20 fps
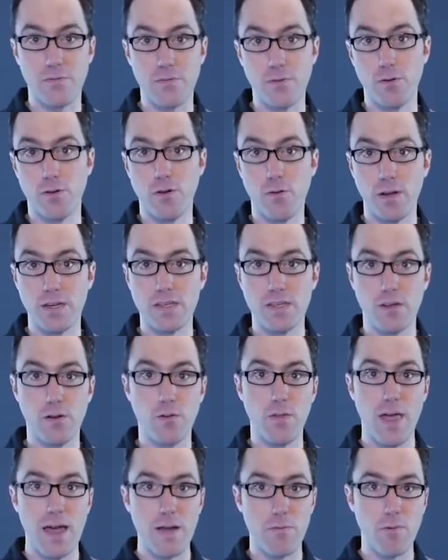if you're going to
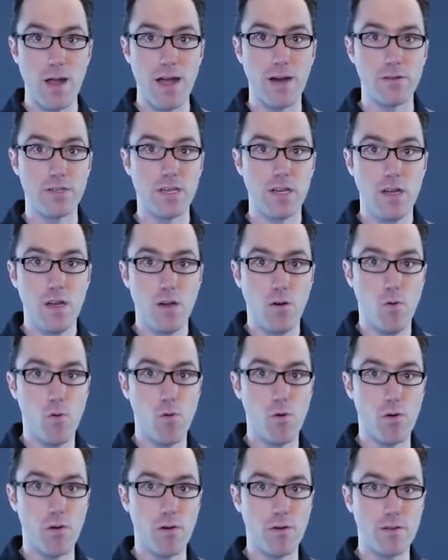go that route,
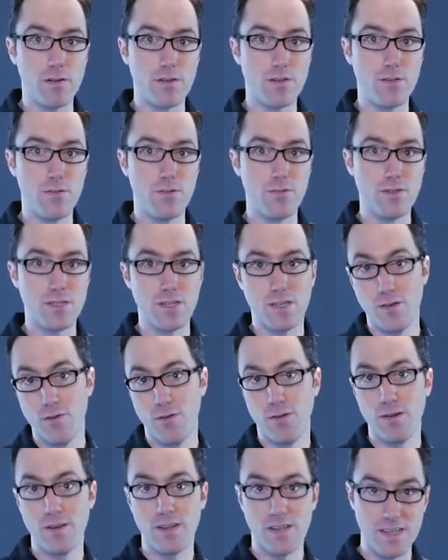or to
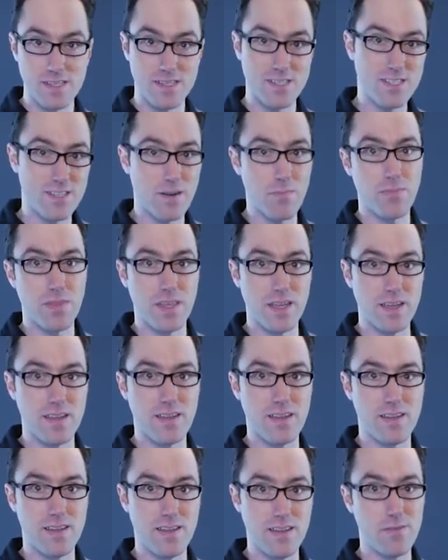secure it against
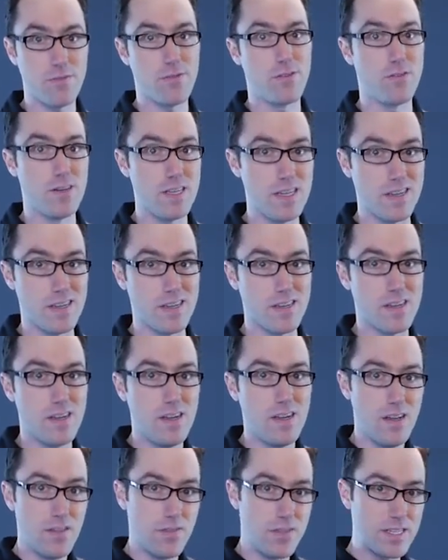something if you need.
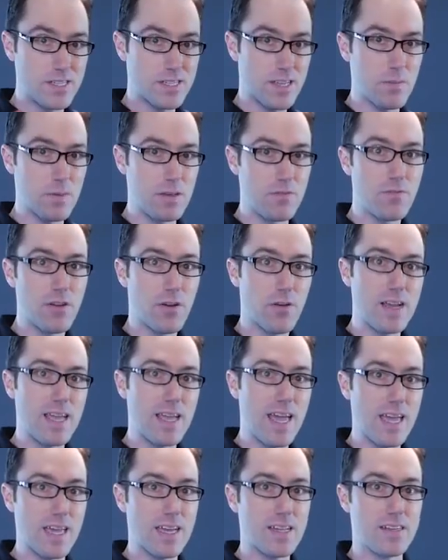These come in very
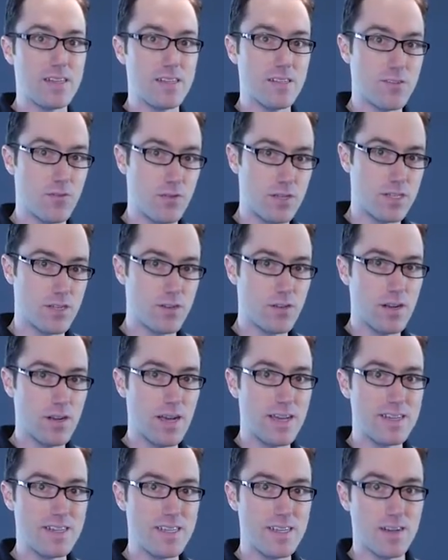handy, so it's a good
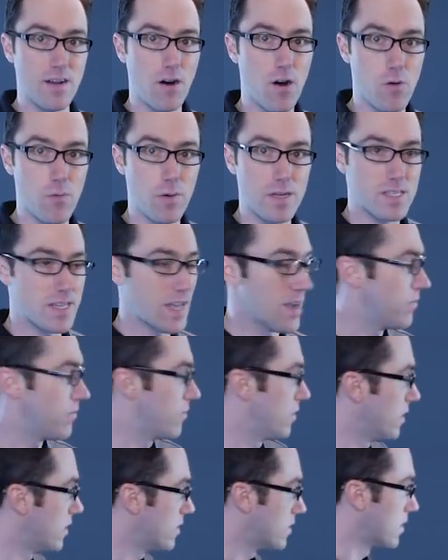idea to always have
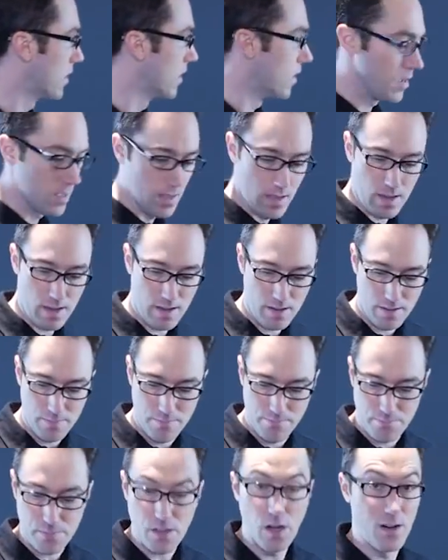these
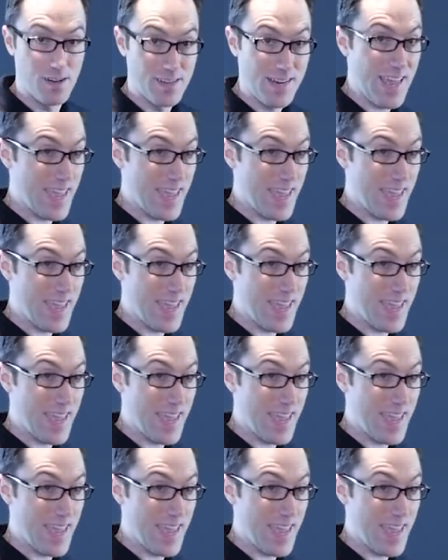on